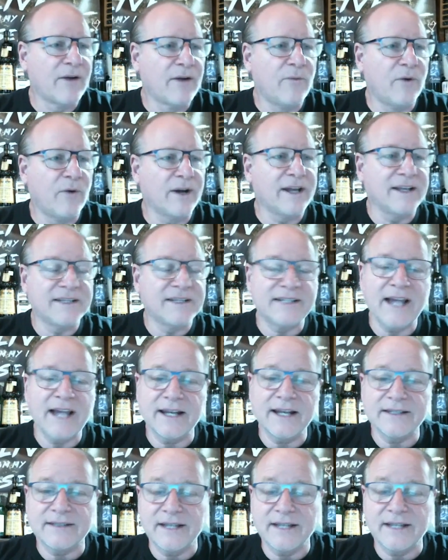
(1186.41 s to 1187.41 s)
One of the
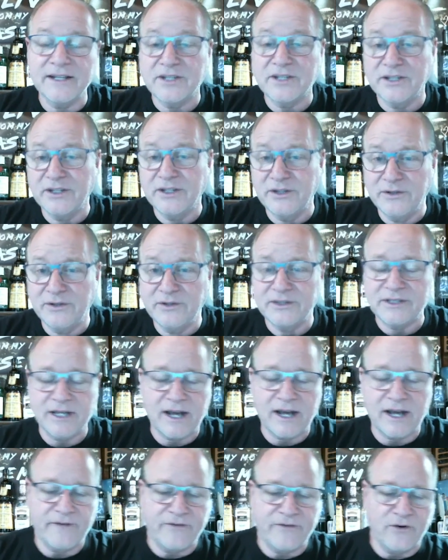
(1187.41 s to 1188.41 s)
saddest things in the news
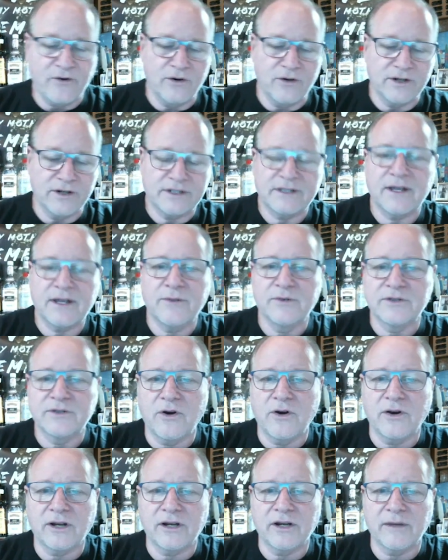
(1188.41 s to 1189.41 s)
today, of course, they were
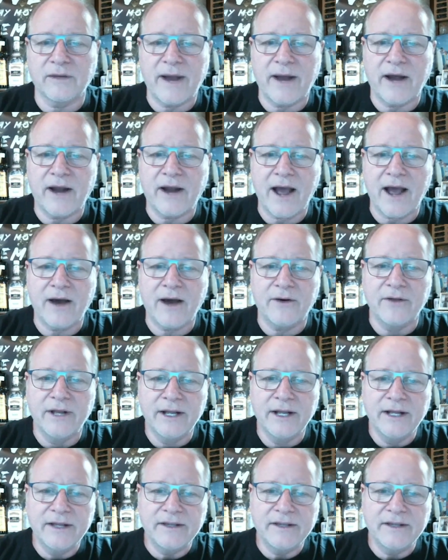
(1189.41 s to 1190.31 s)
talking about how